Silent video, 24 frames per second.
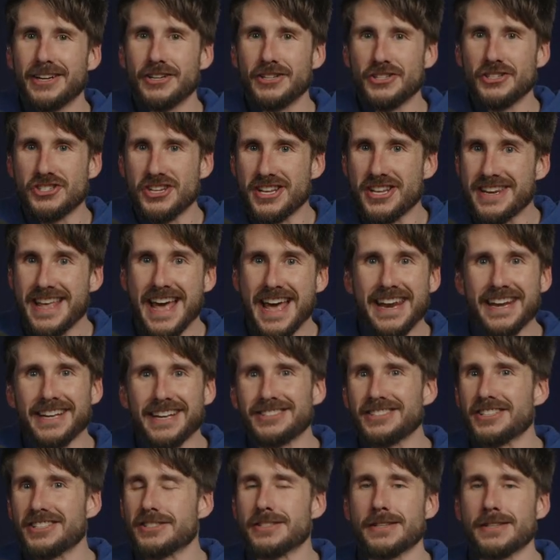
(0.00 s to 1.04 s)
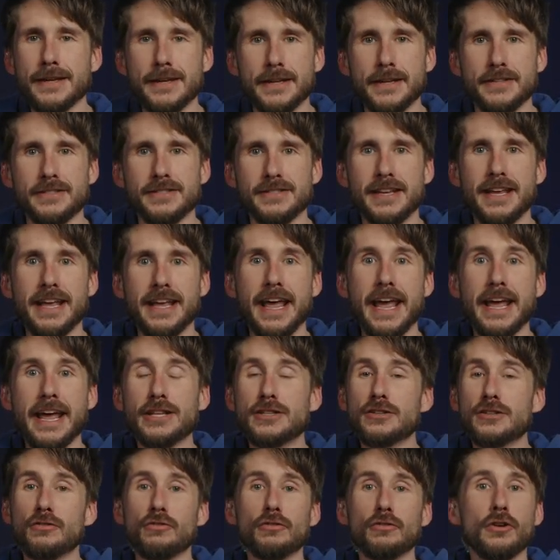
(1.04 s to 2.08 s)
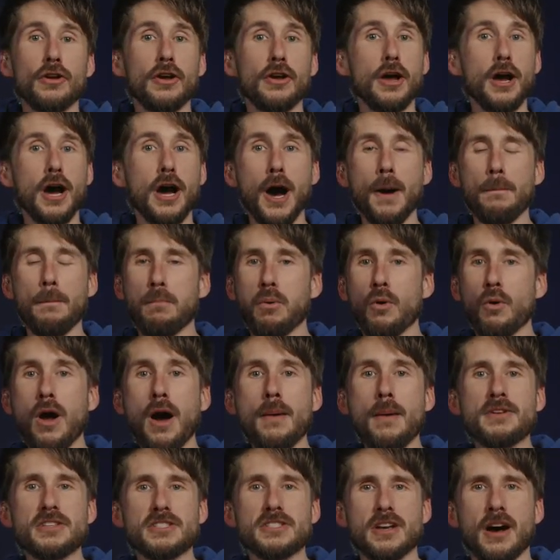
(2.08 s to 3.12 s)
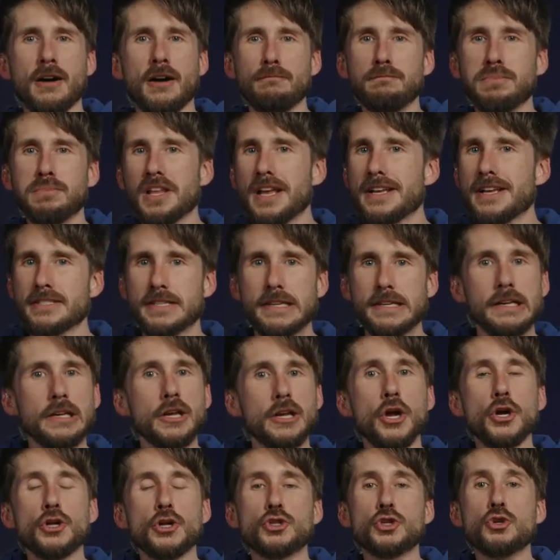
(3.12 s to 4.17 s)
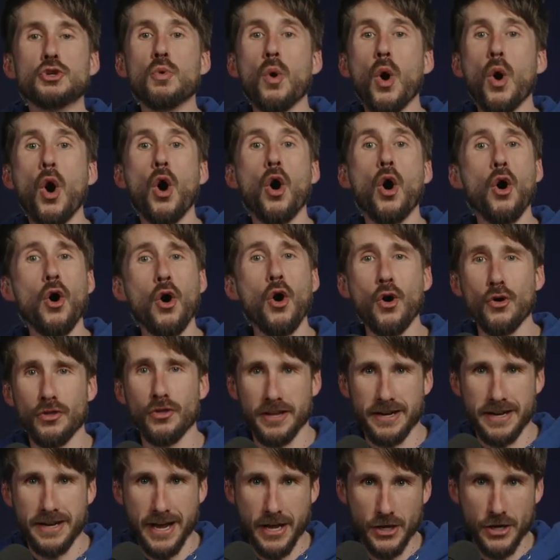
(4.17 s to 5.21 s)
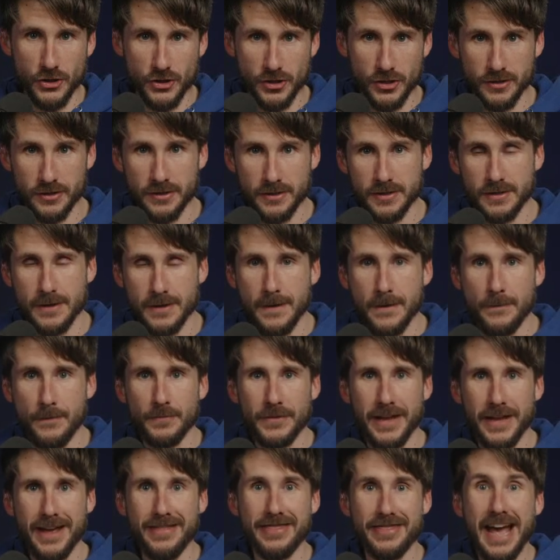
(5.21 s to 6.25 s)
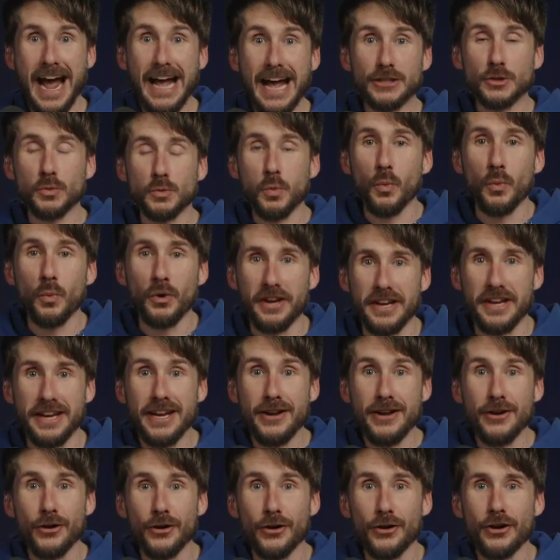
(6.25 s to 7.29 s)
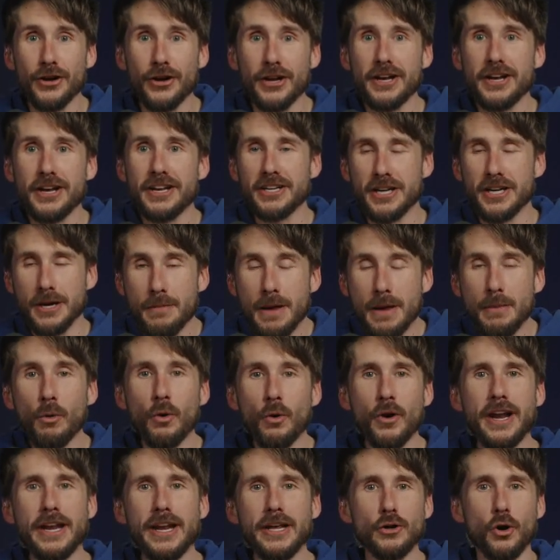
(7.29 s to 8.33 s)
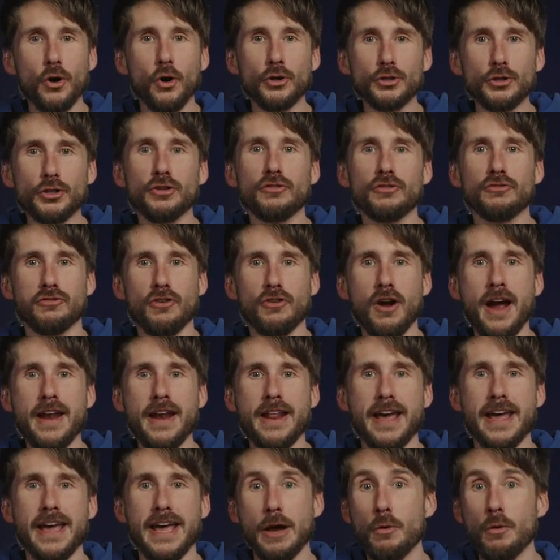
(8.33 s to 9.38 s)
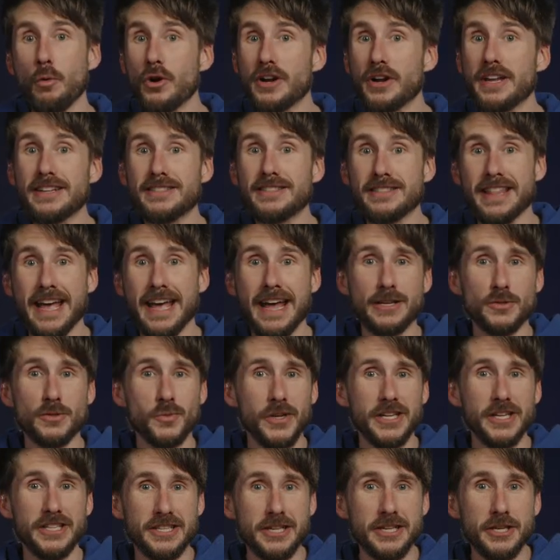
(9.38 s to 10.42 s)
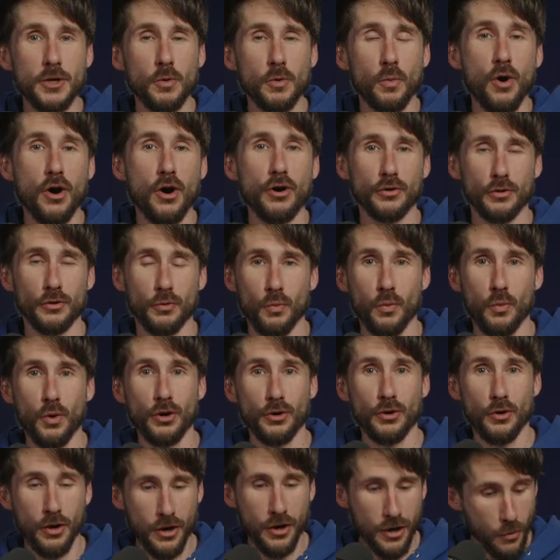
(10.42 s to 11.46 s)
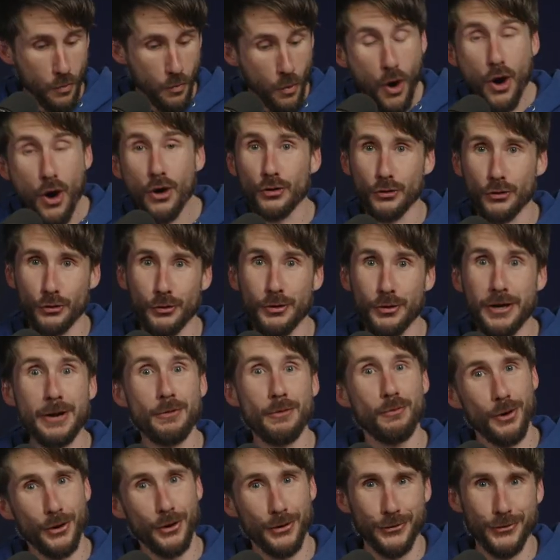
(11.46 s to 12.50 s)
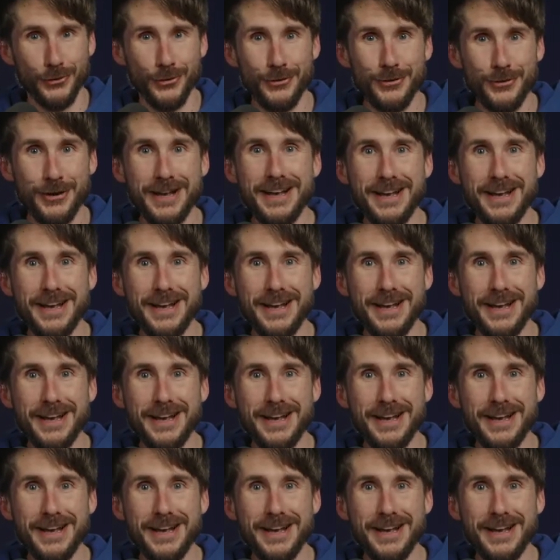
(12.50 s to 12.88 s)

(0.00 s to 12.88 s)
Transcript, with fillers: genetic descendants. It's a promise of blessing to all the nations. And that's what we're here commemorating on Good Friday. And we'll get to that as we continue to walk, work, uh, walk through and work through